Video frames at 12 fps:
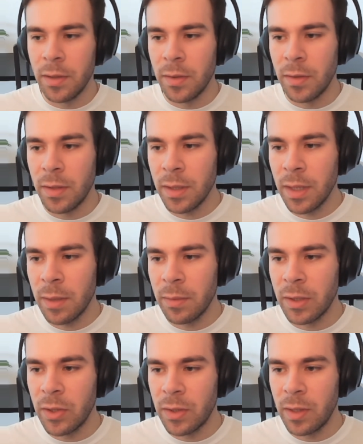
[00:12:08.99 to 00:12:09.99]
Zilliqa was
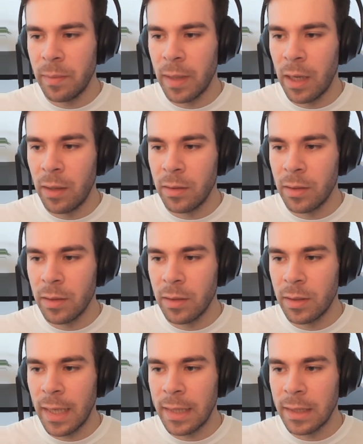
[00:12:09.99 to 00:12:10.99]
just about
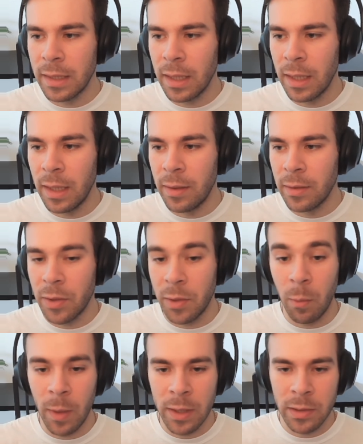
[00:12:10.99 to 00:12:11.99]
1